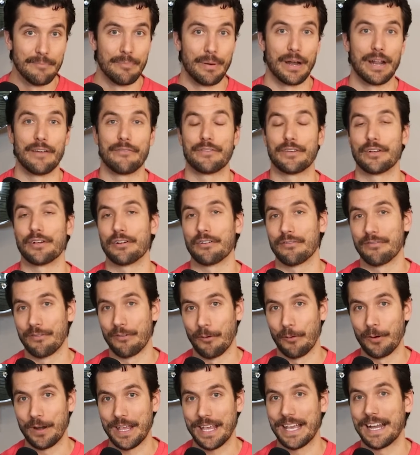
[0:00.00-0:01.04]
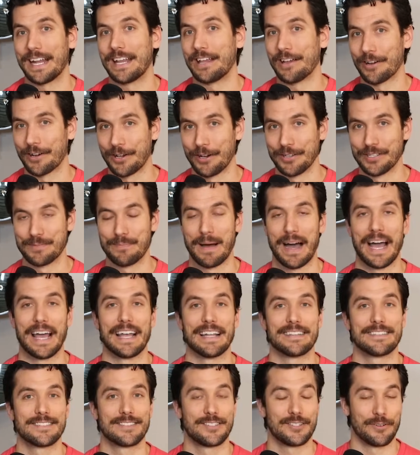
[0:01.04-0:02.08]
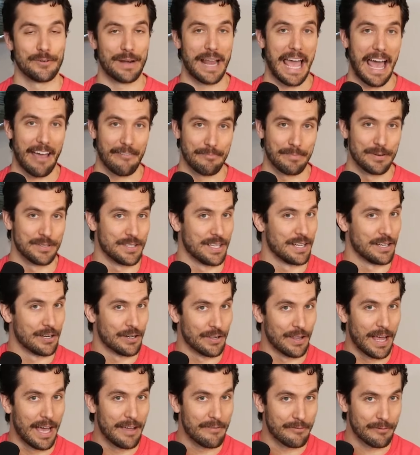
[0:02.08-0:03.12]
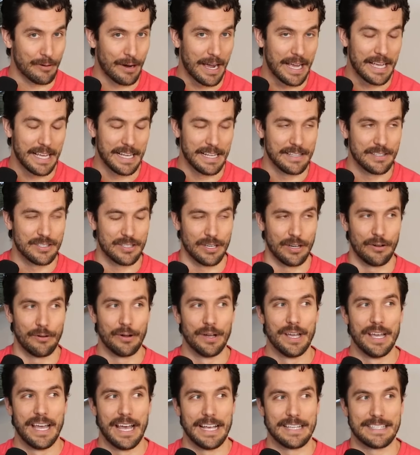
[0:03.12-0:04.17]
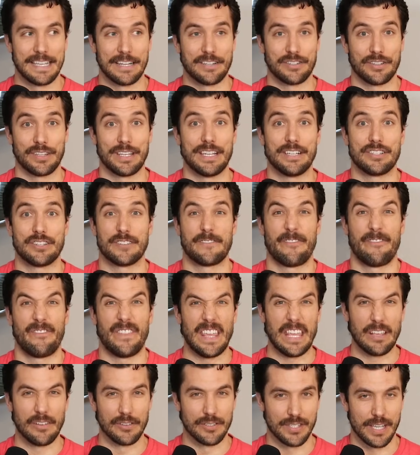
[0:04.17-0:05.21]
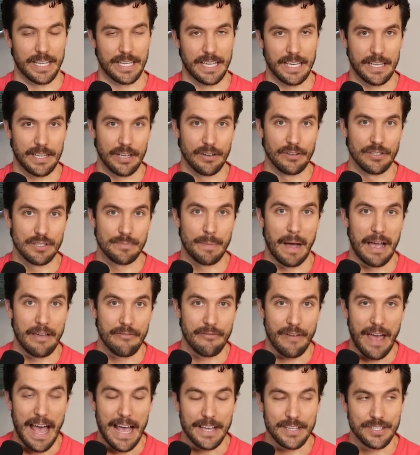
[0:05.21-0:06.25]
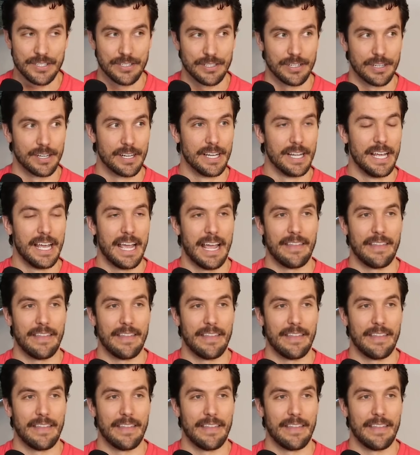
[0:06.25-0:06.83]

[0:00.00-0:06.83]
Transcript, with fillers: But if you're 40 and a year goes by, it's 2.5% of your life, right? And so essentially it just feels like it goes by faster.